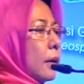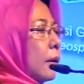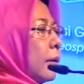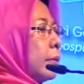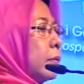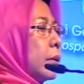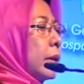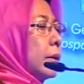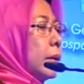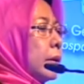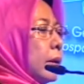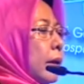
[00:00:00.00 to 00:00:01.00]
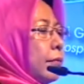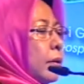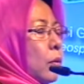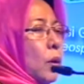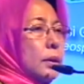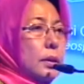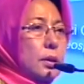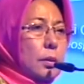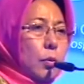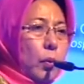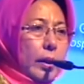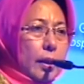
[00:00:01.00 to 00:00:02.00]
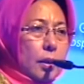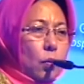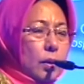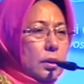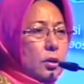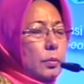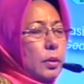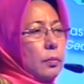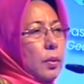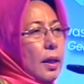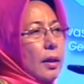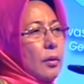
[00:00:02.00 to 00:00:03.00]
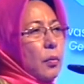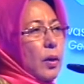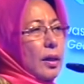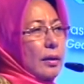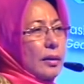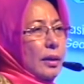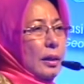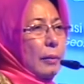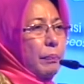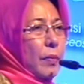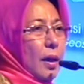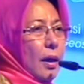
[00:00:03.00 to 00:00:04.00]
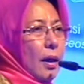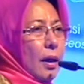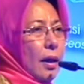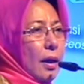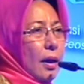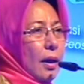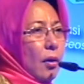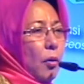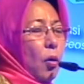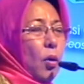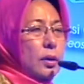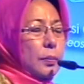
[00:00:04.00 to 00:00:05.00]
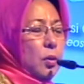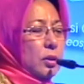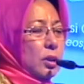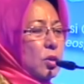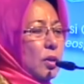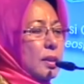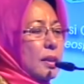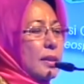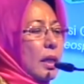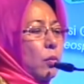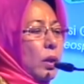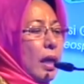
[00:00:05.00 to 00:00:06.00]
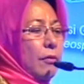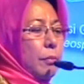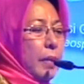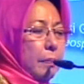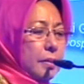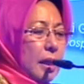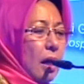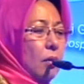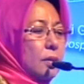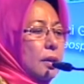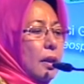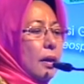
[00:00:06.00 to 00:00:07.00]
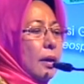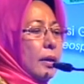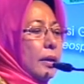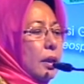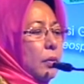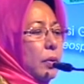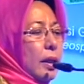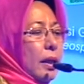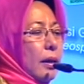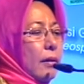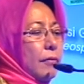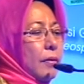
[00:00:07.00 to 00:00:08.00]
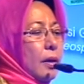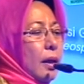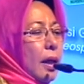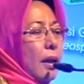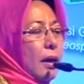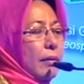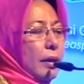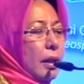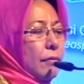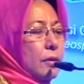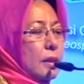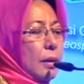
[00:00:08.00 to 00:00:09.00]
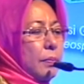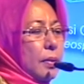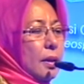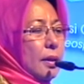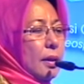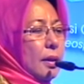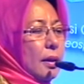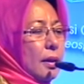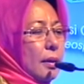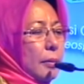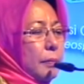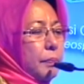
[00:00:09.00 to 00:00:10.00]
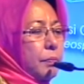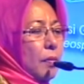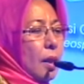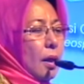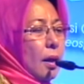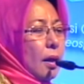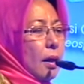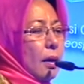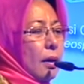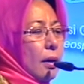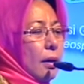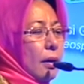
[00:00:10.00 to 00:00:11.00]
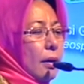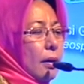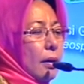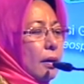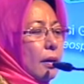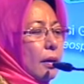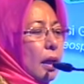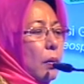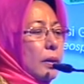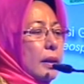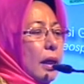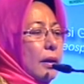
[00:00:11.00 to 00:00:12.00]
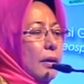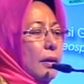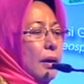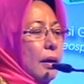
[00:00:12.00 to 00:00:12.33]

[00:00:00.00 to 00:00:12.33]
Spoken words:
you can have your water treatment, where are the water treatment plant, where are the all the pollution sources that we have mapped out. Here we have LRA, for example, lawatan